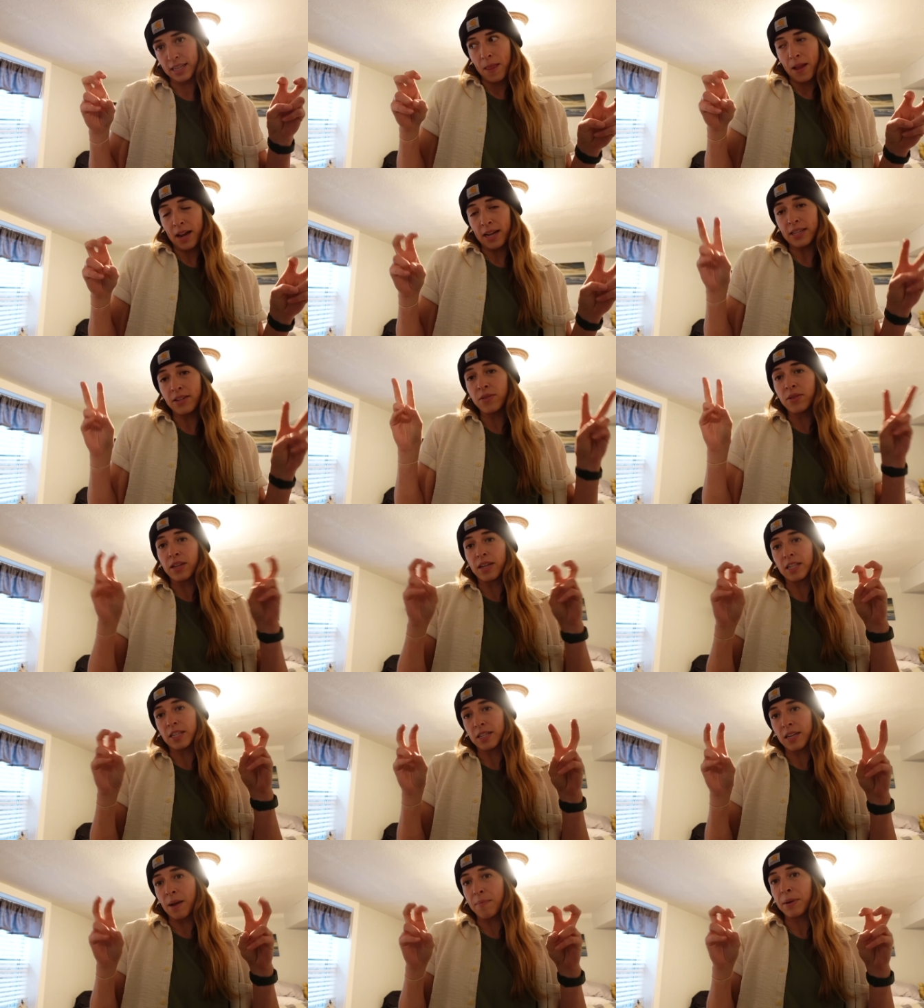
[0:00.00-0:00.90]
I do
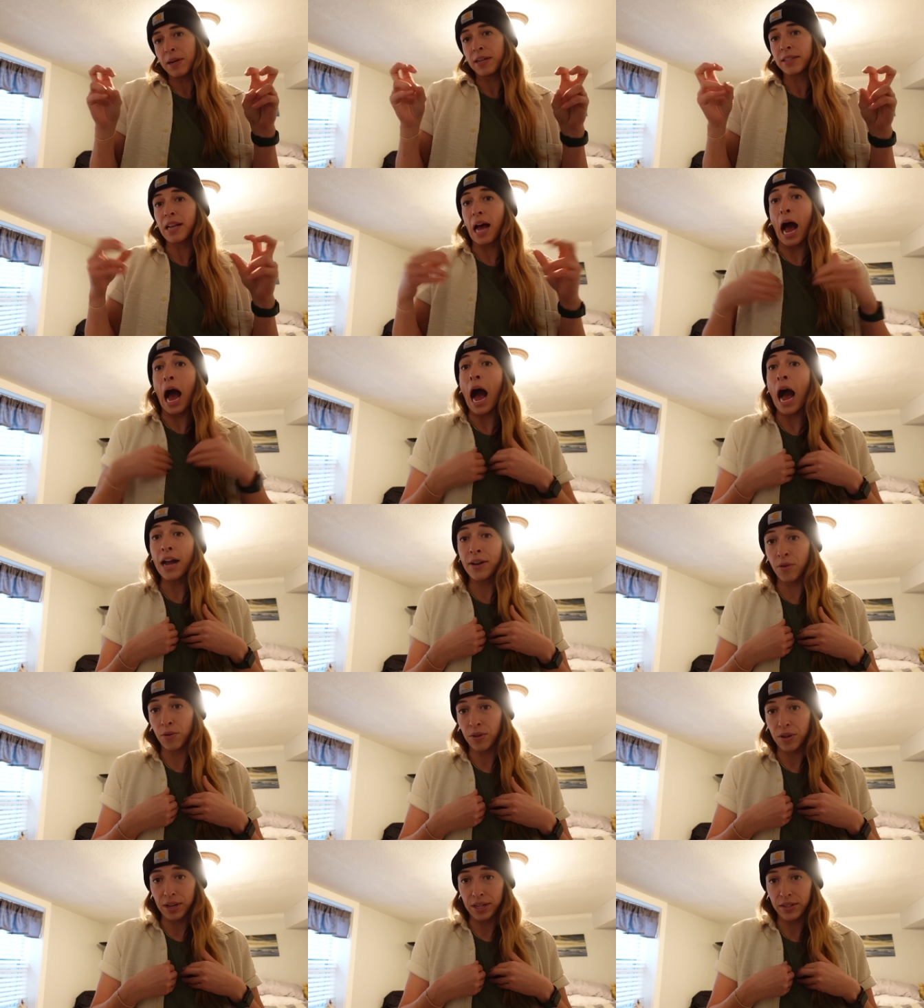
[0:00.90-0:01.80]
this, not because I
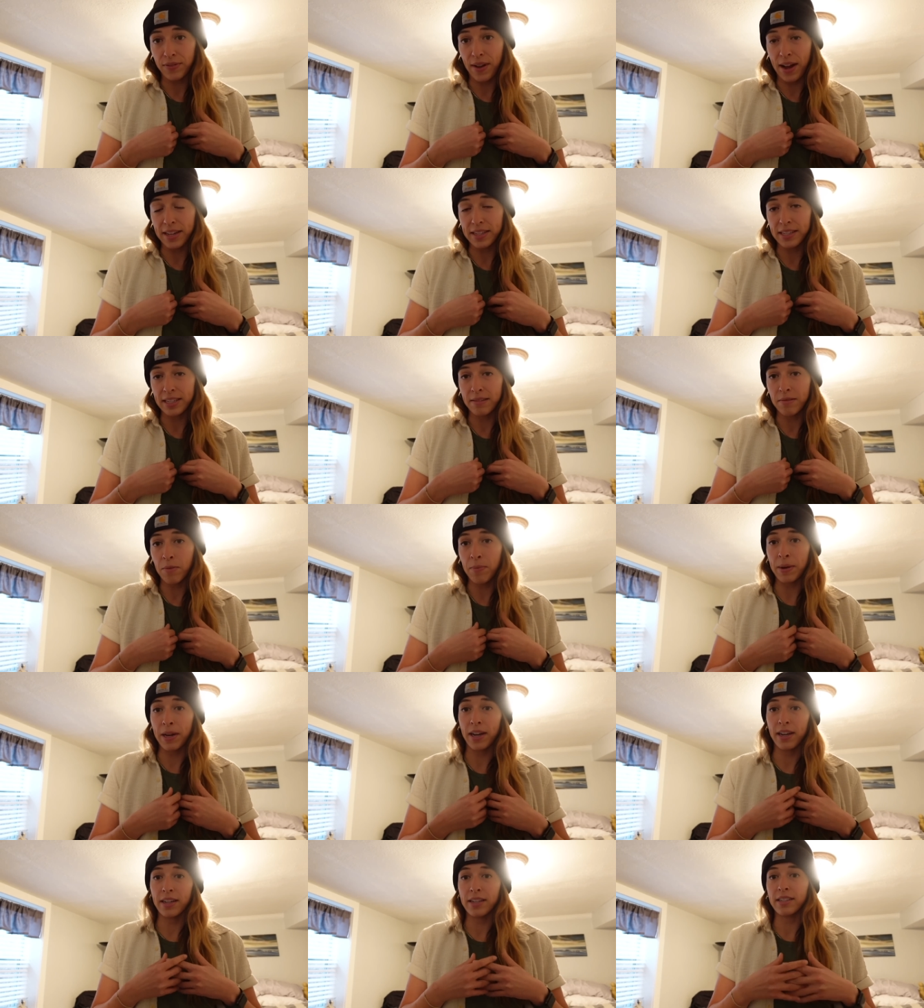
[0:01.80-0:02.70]
don't think it's fancy, but
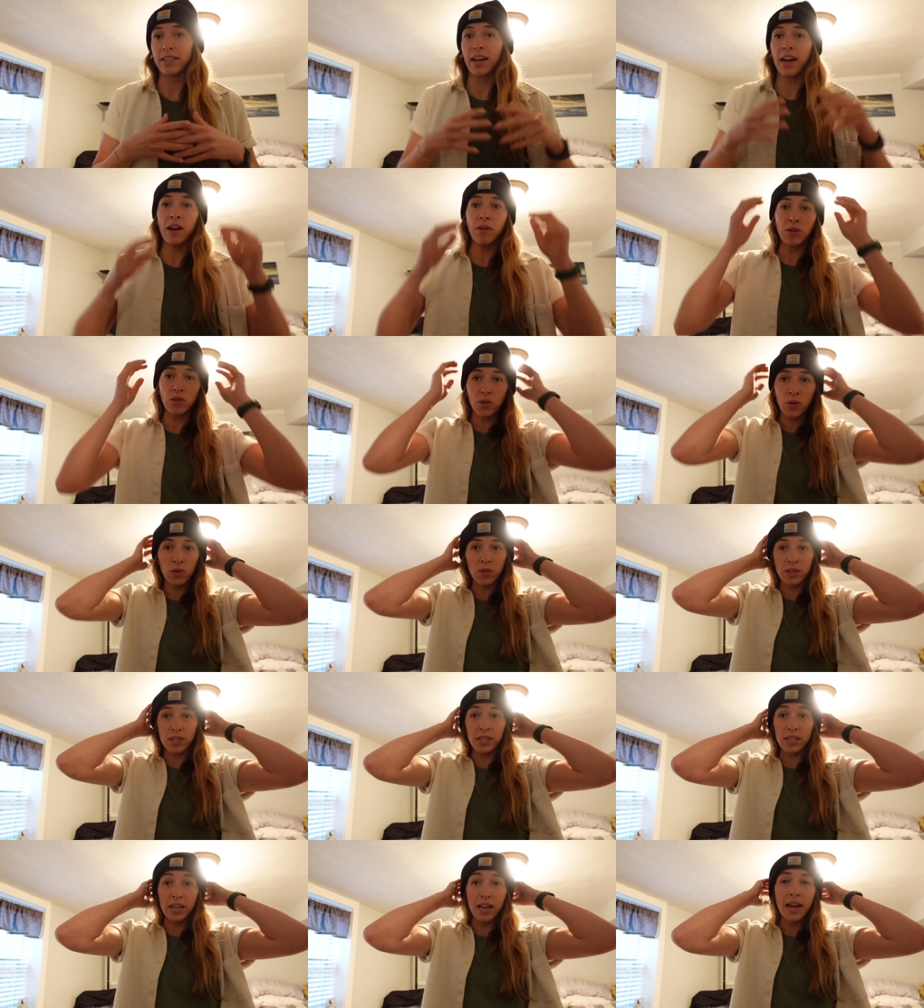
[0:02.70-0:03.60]
because I was told
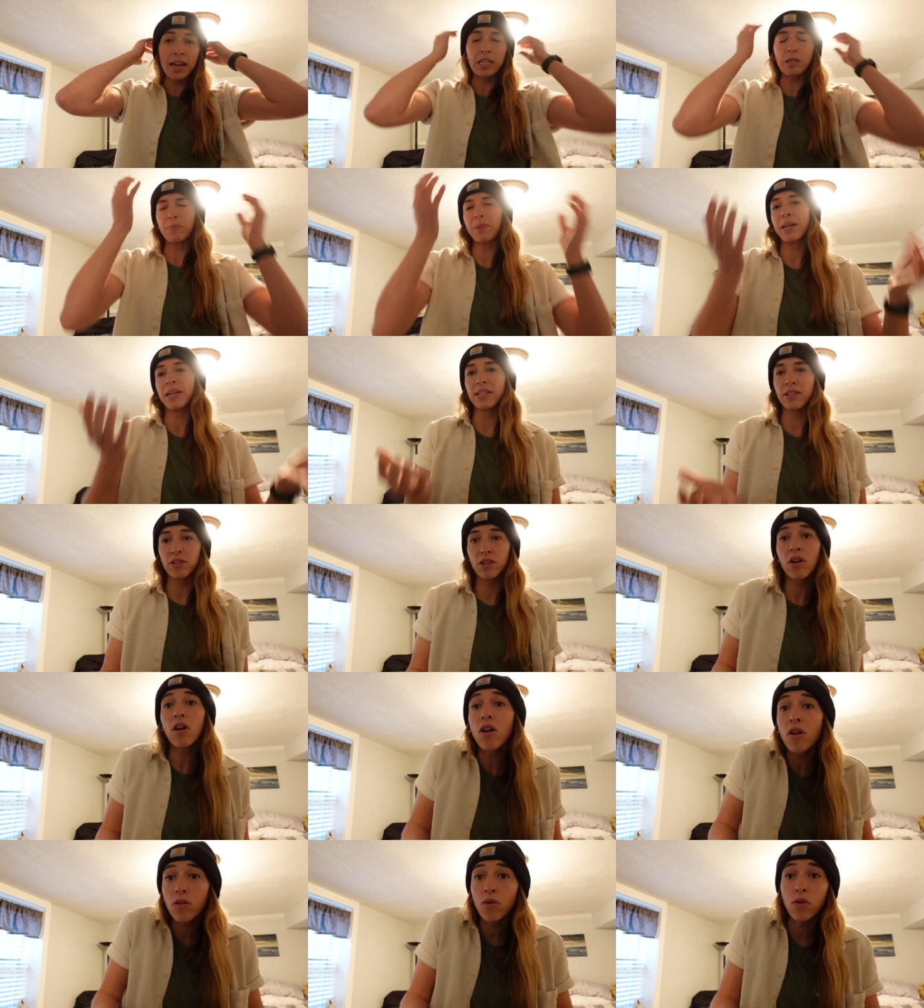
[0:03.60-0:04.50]
this is a nice place. I was like,
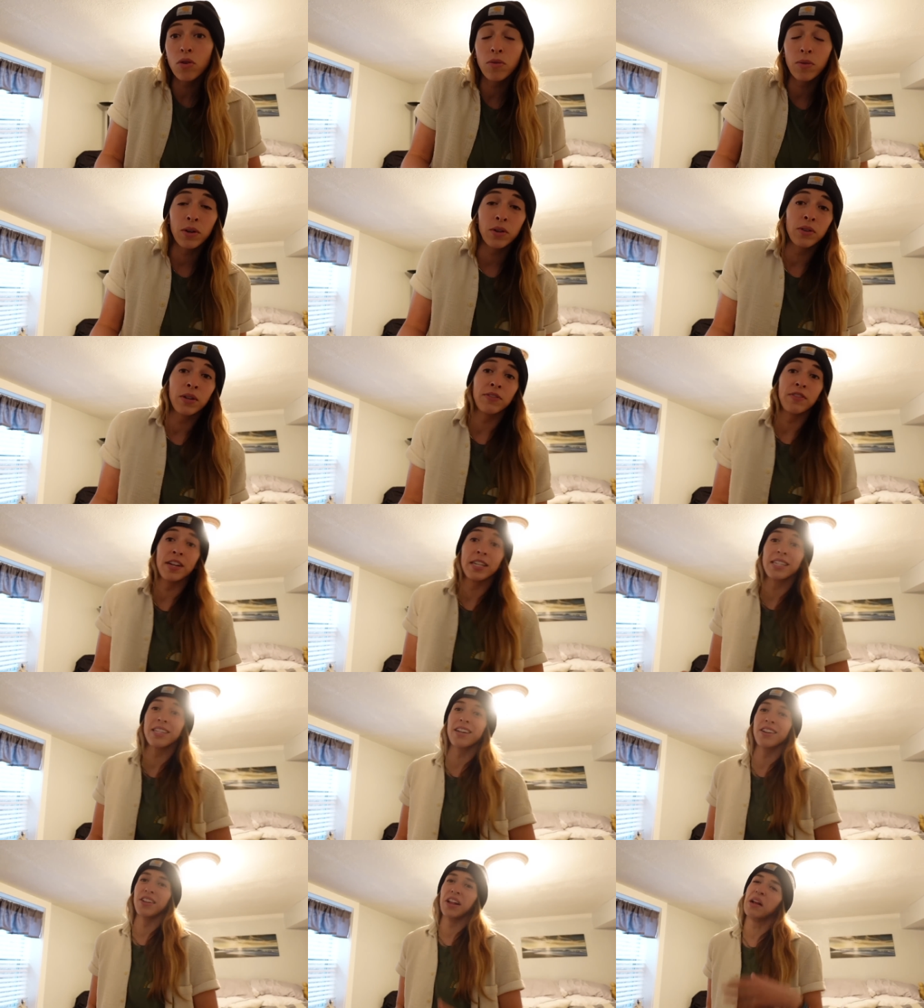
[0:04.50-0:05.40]
oh, cool, we're doing a
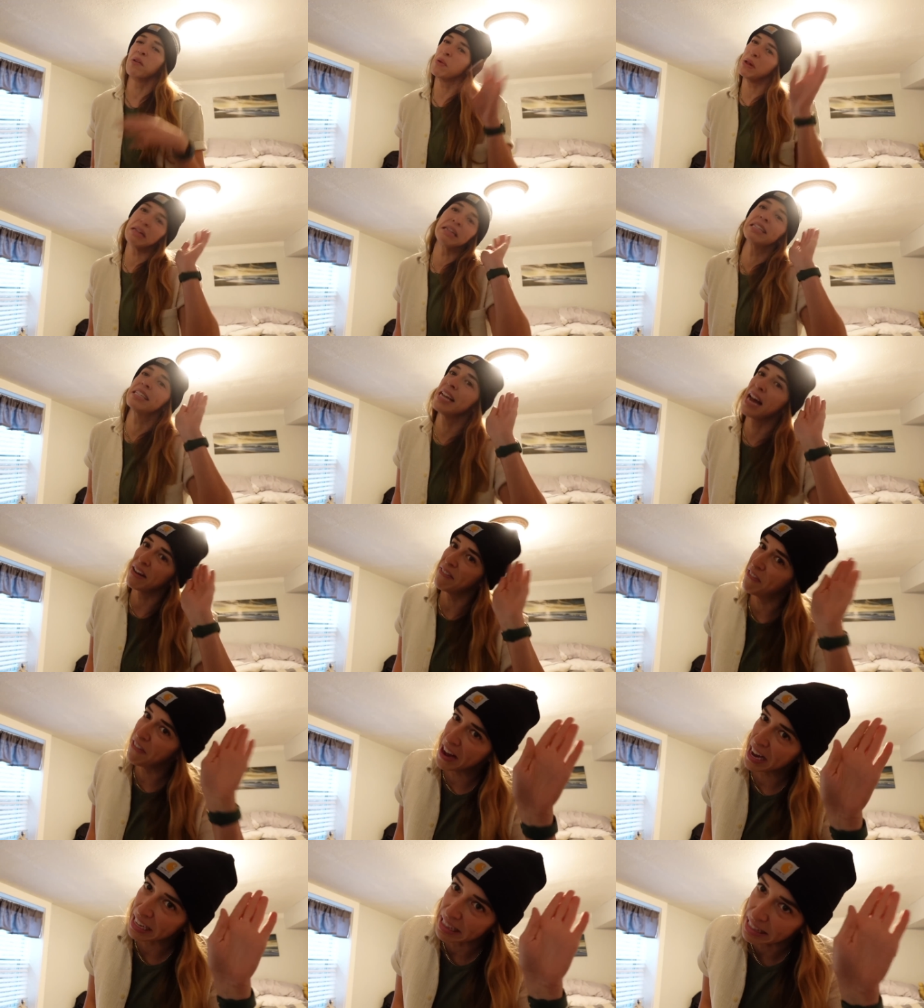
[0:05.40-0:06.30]
fancy dinner. I'm like, well, it's not
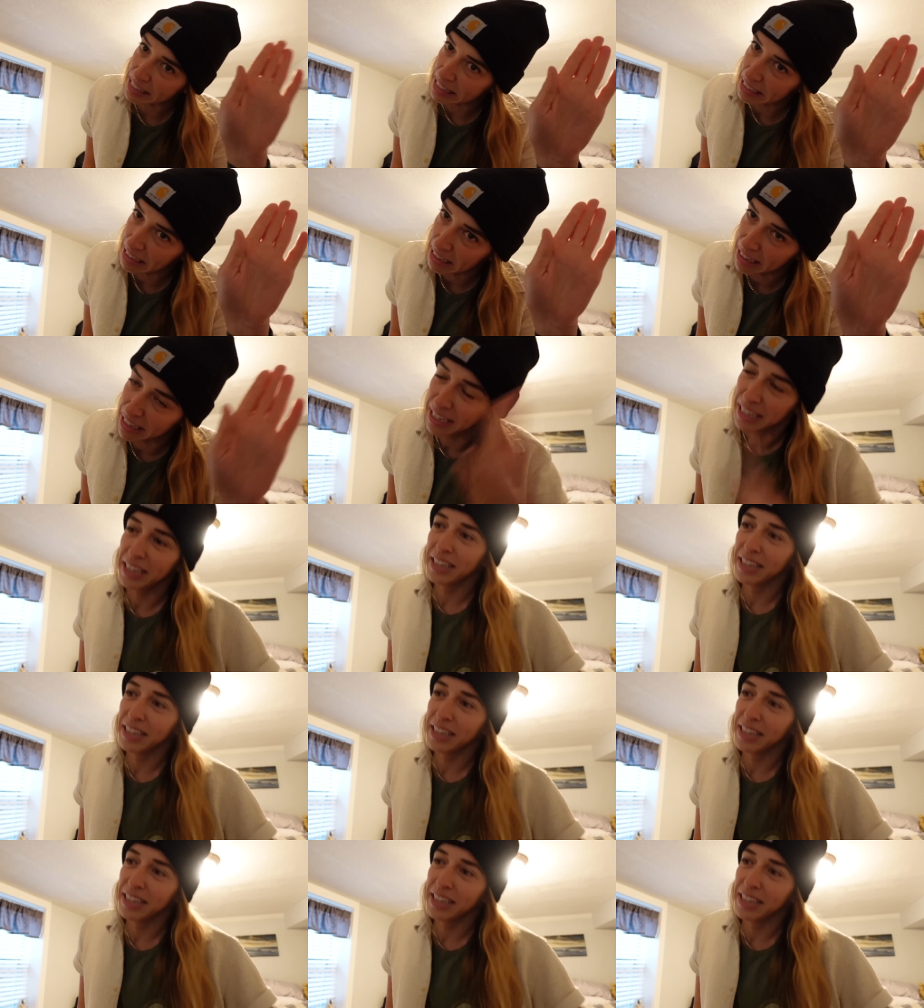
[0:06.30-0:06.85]
fancy.